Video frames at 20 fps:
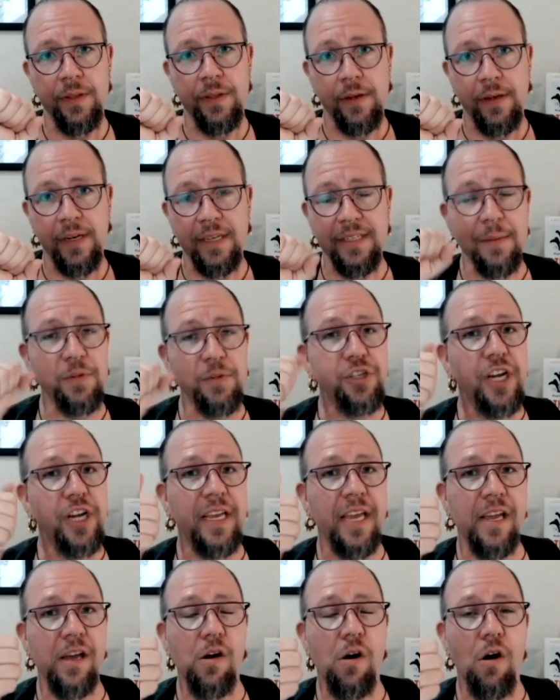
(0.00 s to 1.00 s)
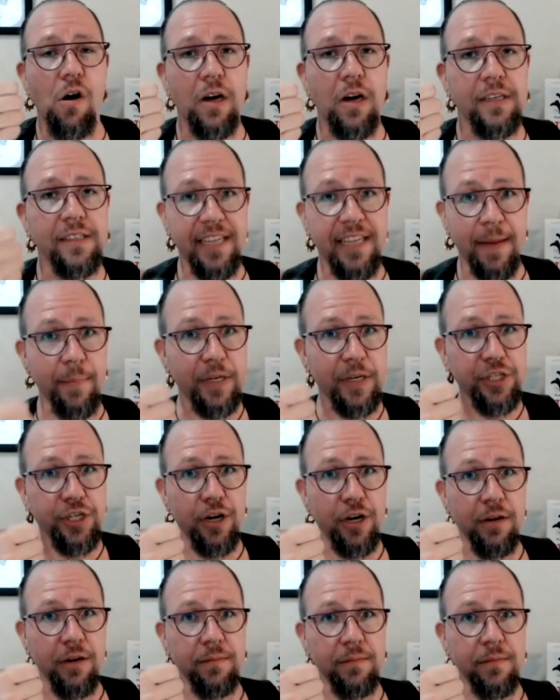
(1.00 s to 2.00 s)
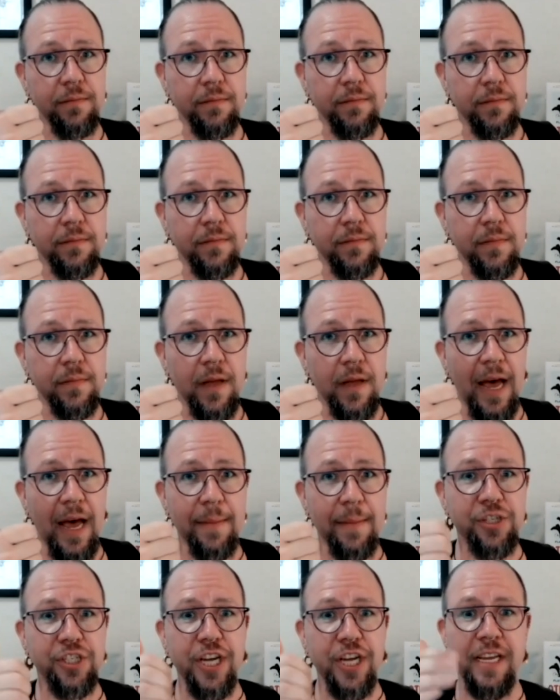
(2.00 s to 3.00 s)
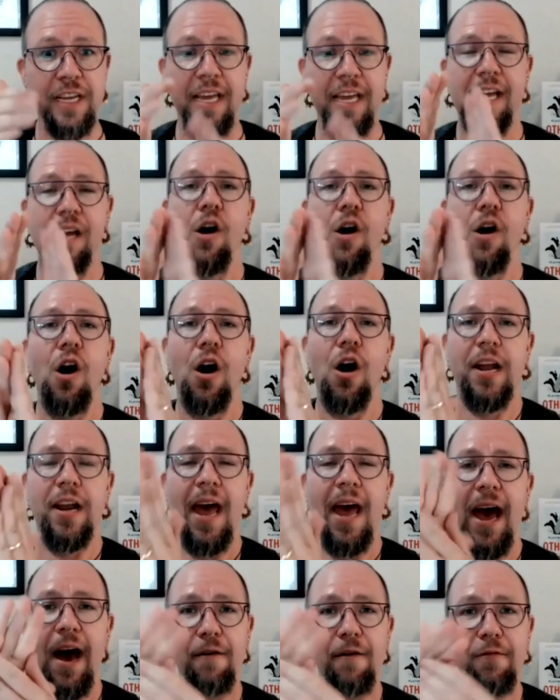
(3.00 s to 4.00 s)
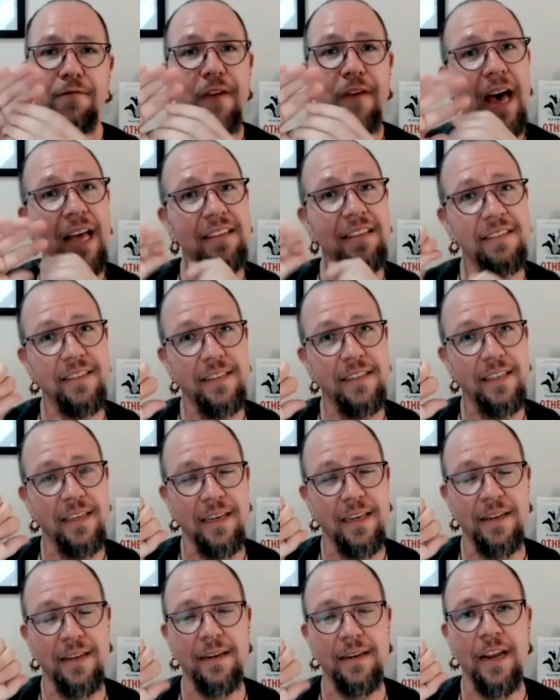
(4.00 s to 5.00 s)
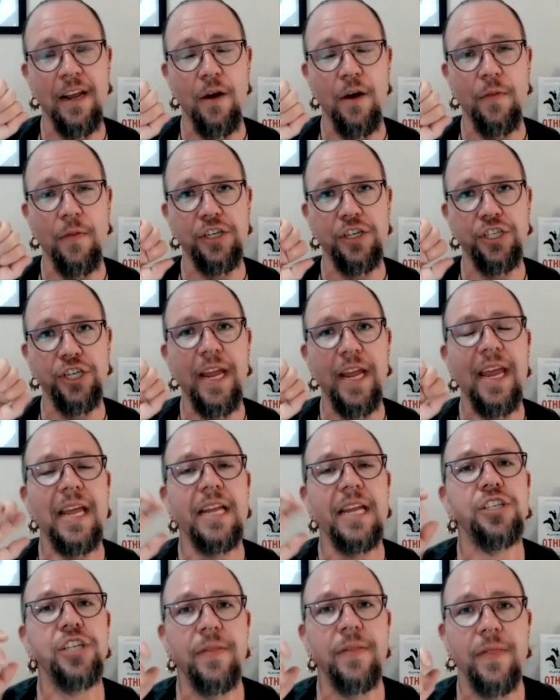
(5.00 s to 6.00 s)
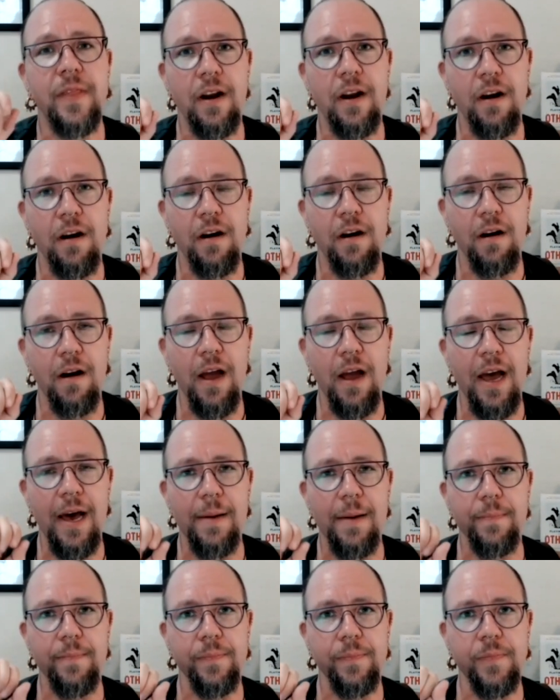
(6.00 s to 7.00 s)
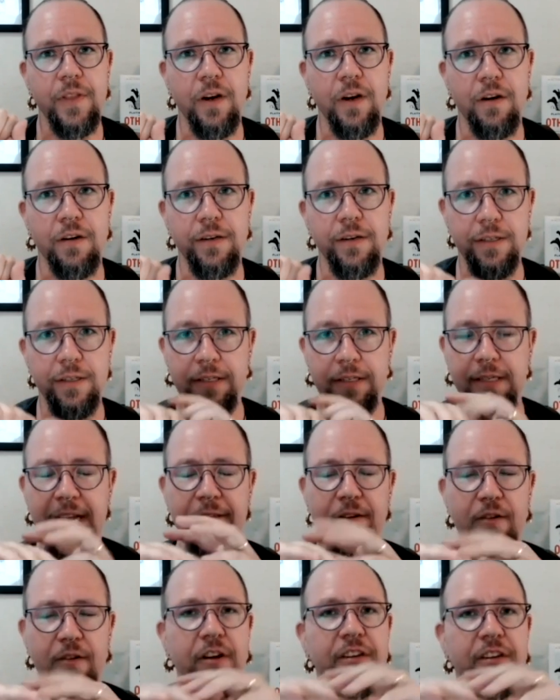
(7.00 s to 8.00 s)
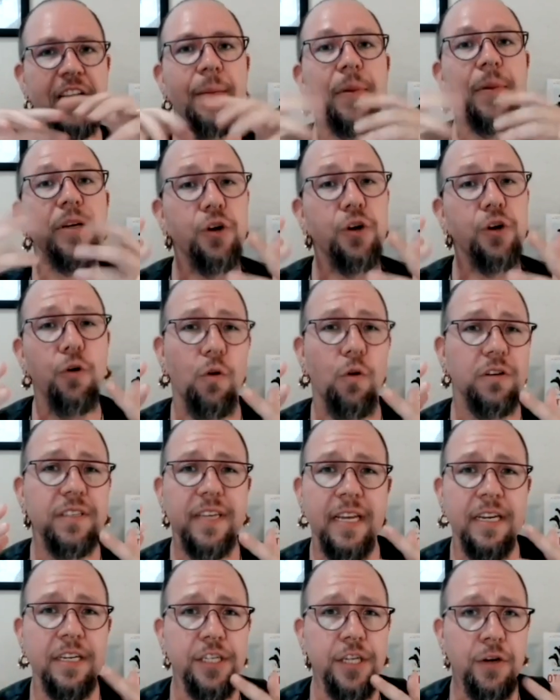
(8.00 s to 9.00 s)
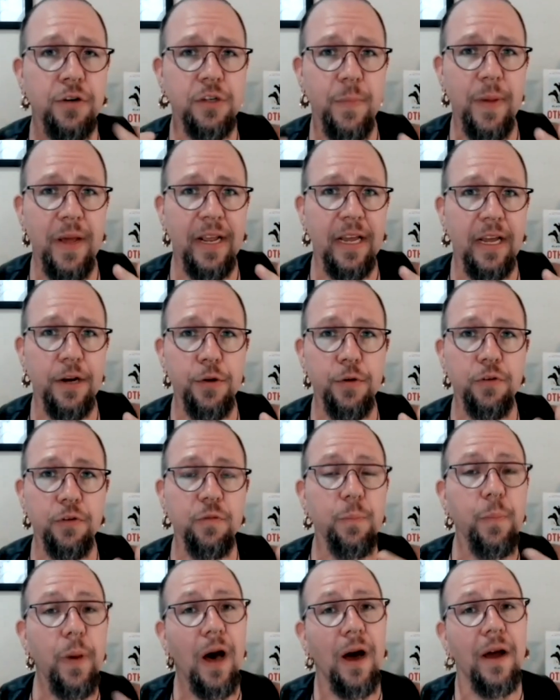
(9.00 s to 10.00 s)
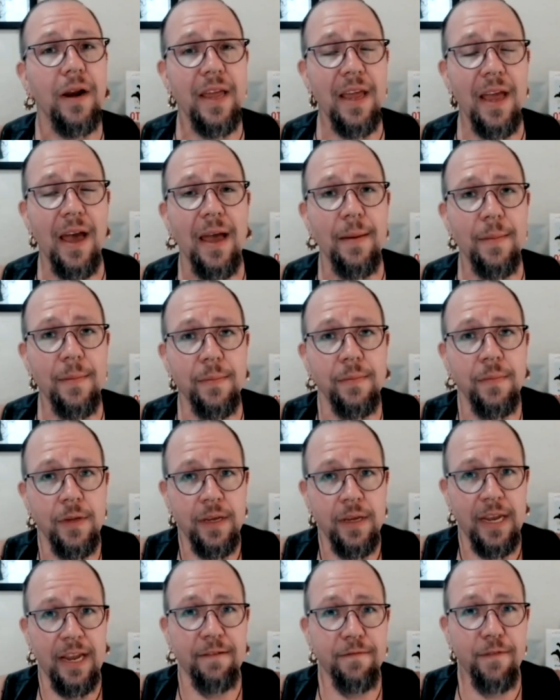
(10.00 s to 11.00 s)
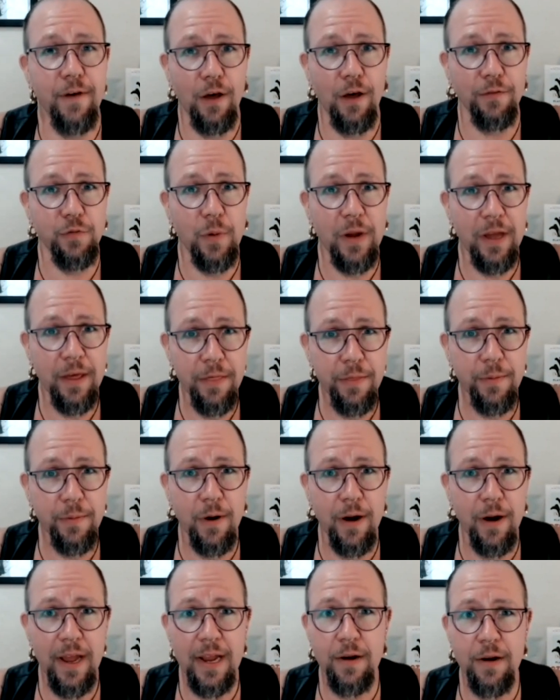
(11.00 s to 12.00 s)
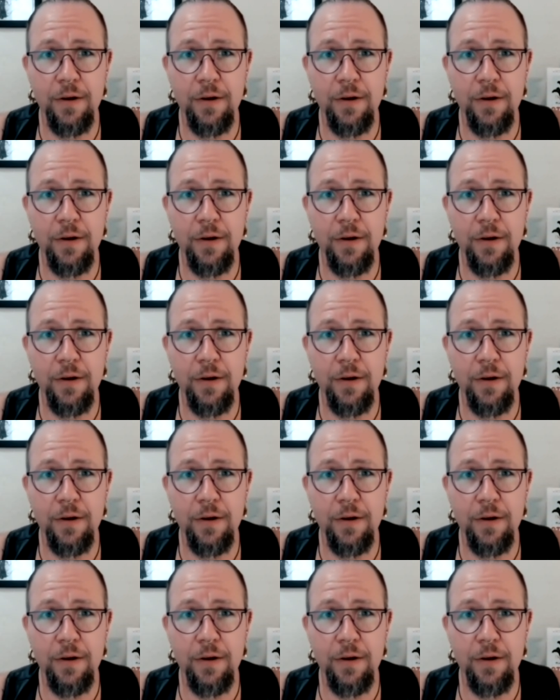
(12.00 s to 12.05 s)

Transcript: Cuz I'm checking on temperature, I'm checking on how fast the you know the change in their um their either their temperature or skin tone depending on whose body I'm involved with, right?